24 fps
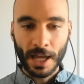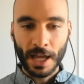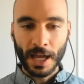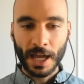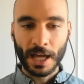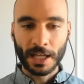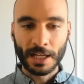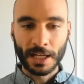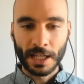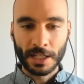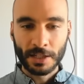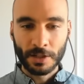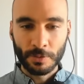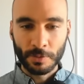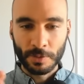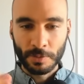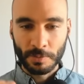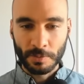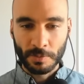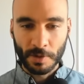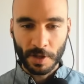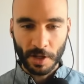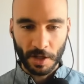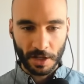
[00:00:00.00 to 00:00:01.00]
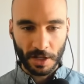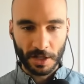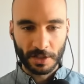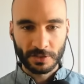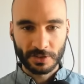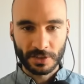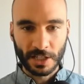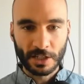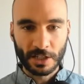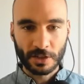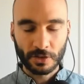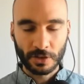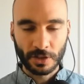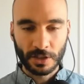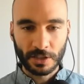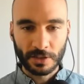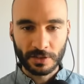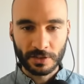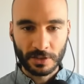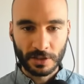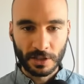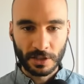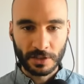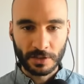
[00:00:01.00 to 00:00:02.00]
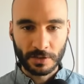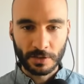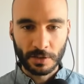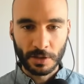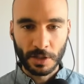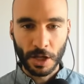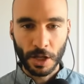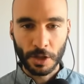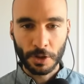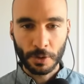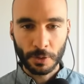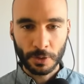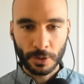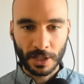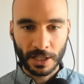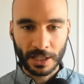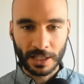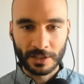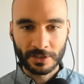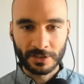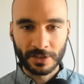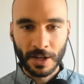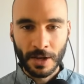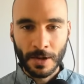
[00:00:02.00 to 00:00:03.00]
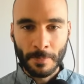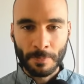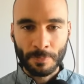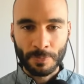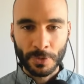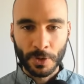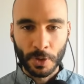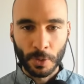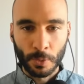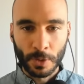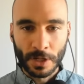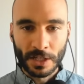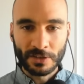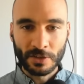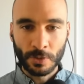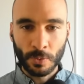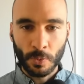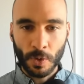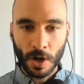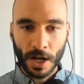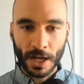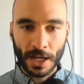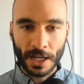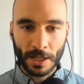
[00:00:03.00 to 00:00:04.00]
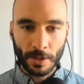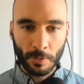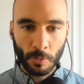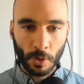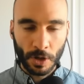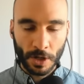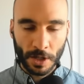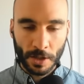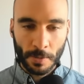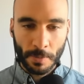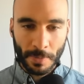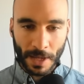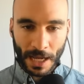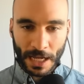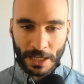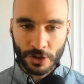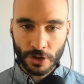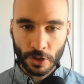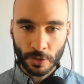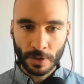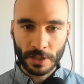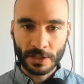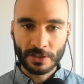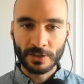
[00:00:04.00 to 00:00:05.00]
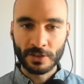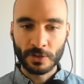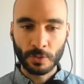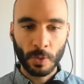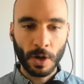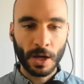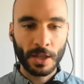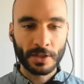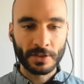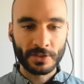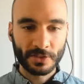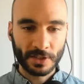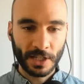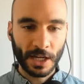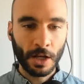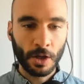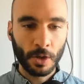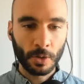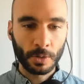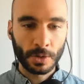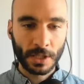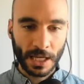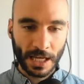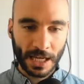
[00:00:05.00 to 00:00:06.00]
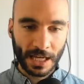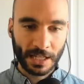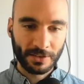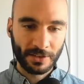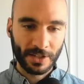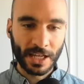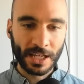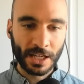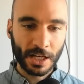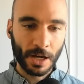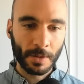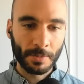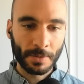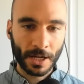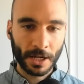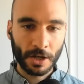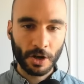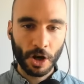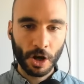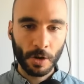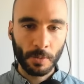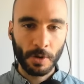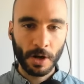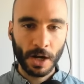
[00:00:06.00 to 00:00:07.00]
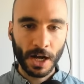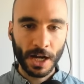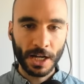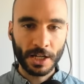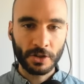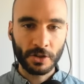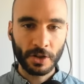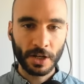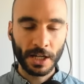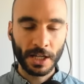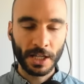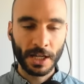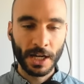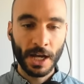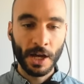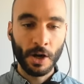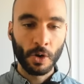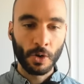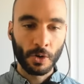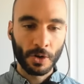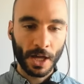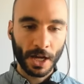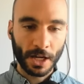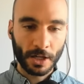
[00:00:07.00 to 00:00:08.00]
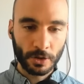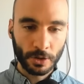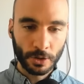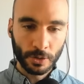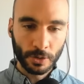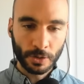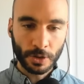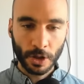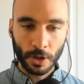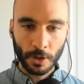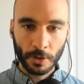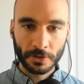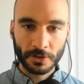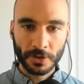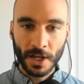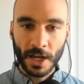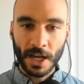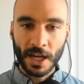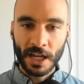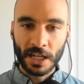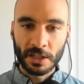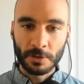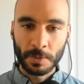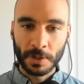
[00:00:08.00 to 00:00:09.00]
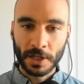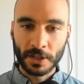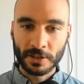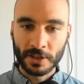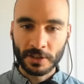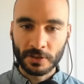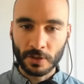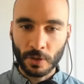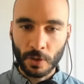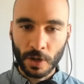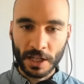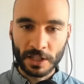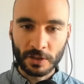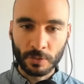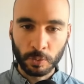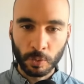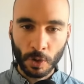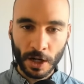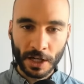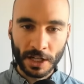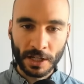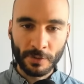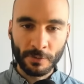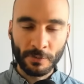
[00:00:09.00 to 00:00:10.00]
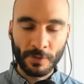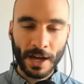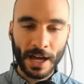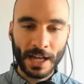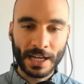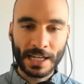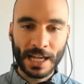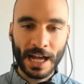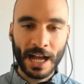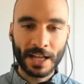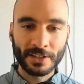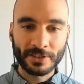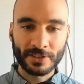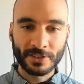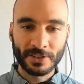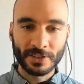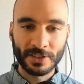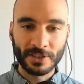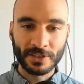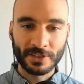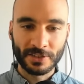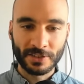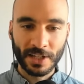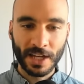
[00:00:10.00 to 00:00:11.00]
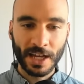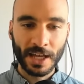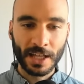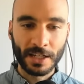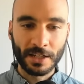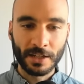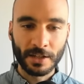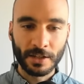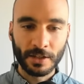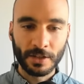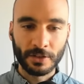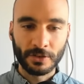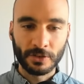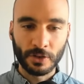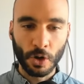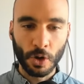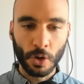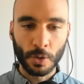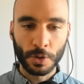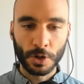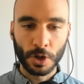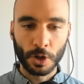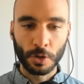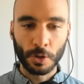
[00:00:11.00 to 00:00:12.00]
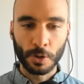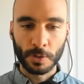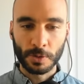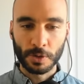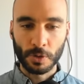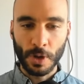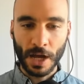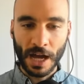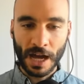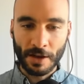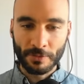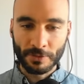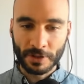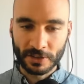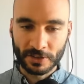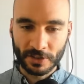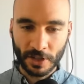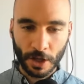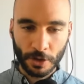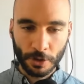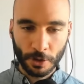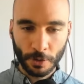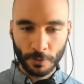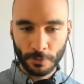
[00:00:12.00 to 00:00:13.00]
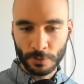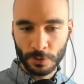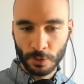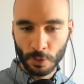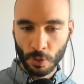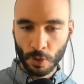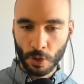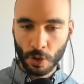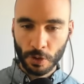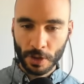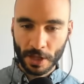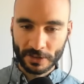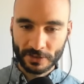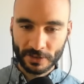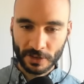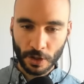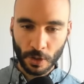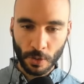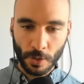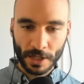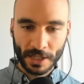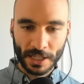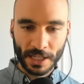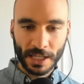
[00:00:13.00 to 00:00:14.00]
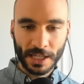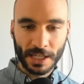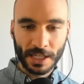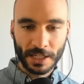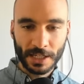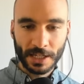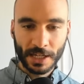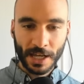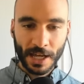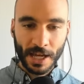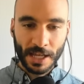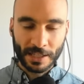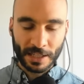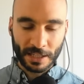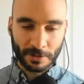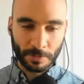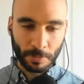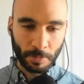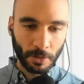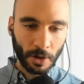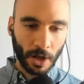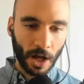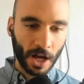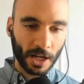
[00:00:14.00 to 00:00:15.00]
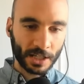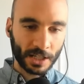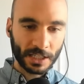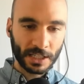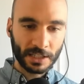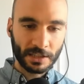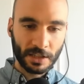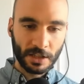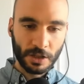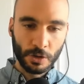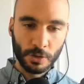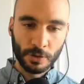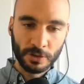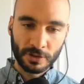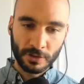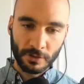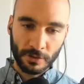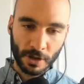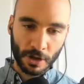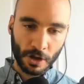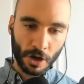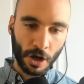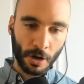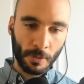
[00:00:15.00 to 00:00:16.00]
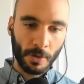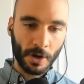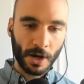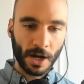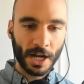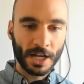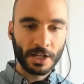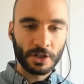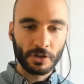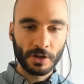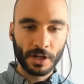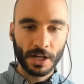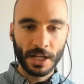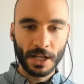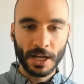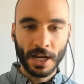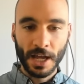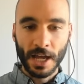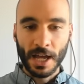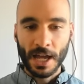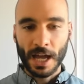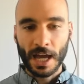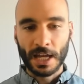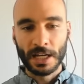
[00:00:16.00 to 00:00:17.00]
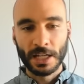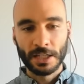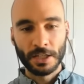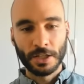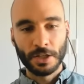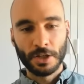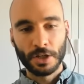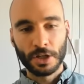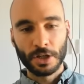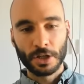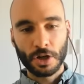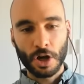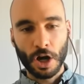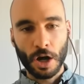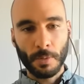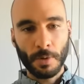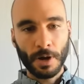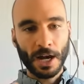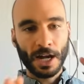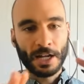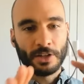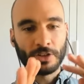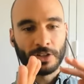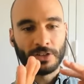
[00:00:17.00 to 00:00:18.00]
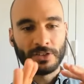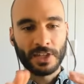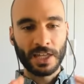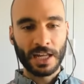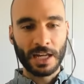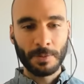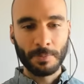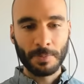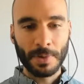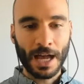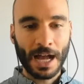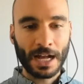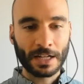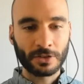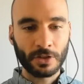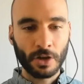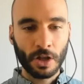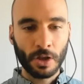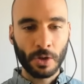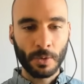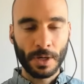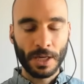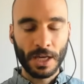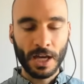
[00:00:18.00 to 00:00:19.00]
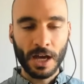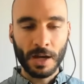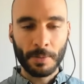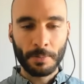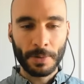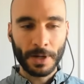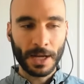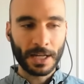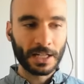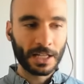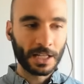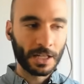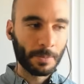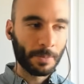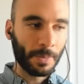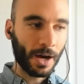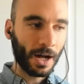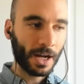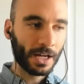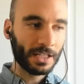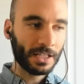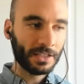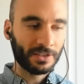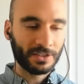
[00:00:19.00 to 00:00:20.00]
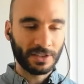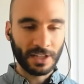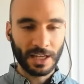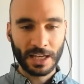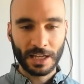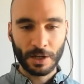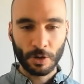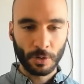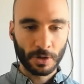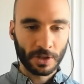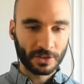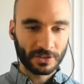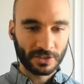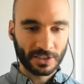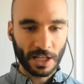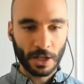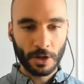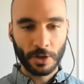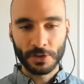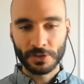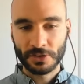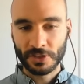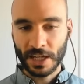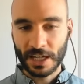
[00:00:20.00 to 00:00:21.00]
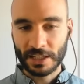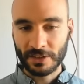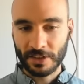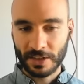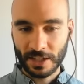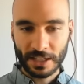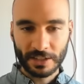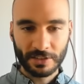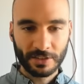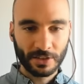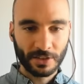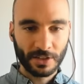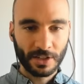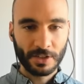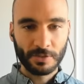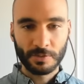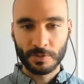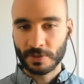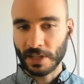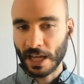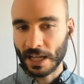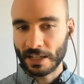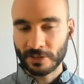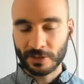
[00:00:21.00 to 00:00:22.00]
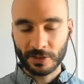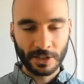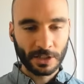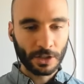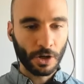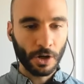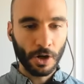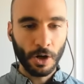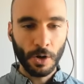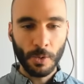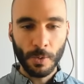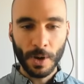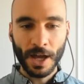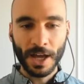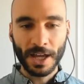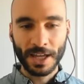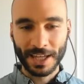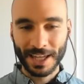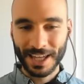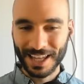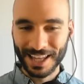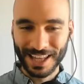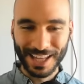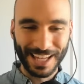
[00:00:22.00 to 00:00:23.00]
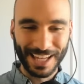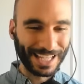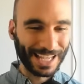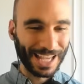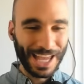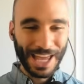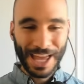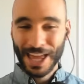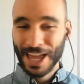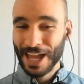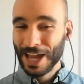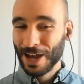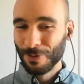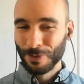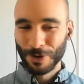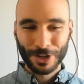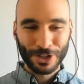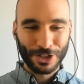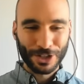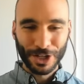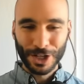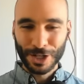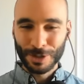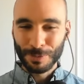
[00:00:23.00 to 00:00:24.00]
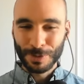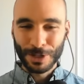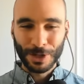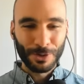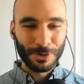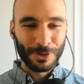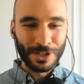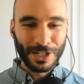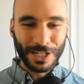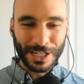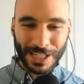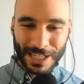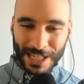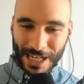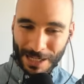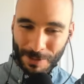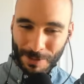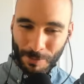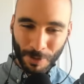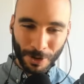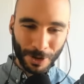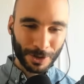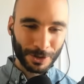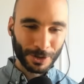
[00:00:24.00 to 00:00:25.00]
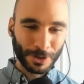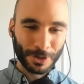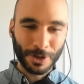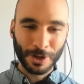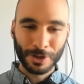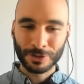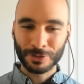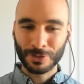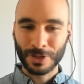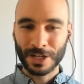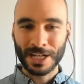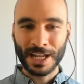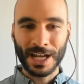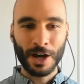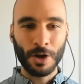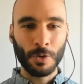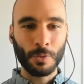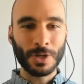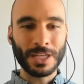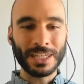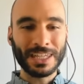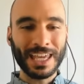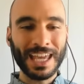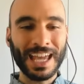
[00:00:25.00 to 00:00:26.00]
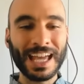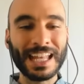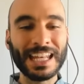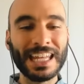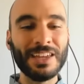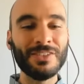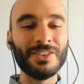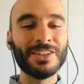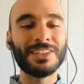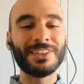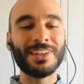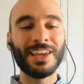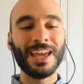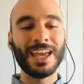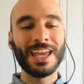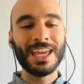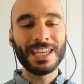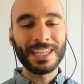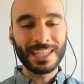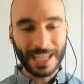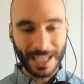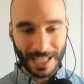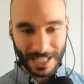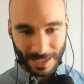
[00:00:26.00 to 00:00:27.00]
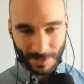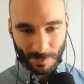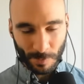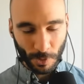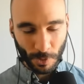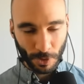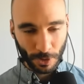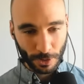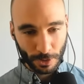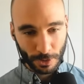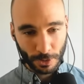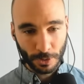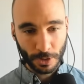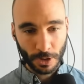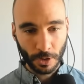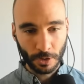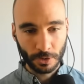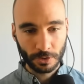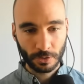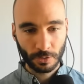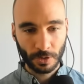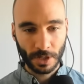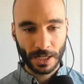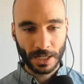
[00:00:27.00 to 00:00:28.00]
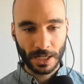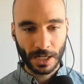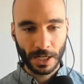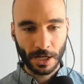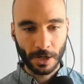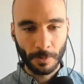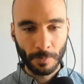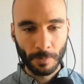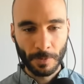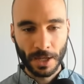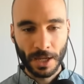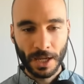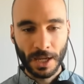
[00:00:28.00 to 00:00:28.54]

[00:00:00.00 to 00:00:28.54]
And then essentially the other thing is the reason why, one of the major reasons why the cell can't take up that carbohydrate or that glucose is because it's running fatty acids instead. So you have this other fuel that's going in that's blocking the use of the carbohydrate, and then the carbohydrate's getting backed all the way up, and then the body's saying, or the cell is saying to the insulin, go away. Like, we're good. We don't need any more glucose right now. We can't even take any more glucose right now.